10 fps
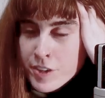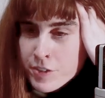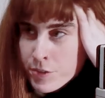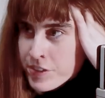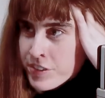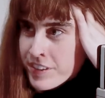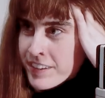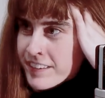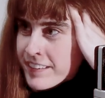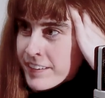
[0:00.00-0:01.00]

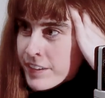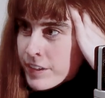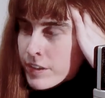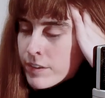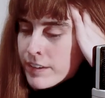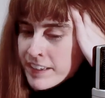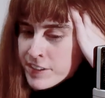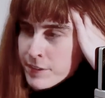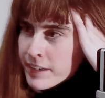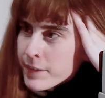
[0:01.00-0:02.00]
tortured, you can go, oh,
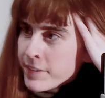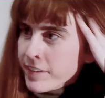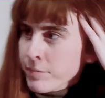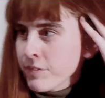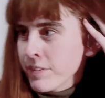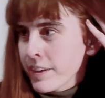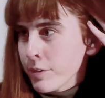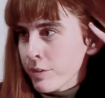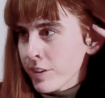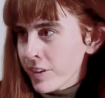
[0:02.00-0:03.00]
actually, I
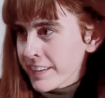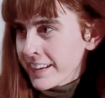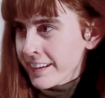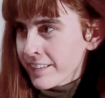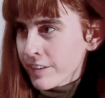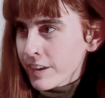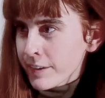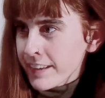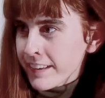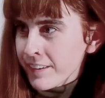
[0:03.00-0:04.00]
was flawed there, or
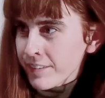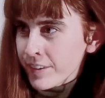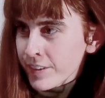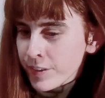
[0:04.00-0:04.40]
I did that wrong.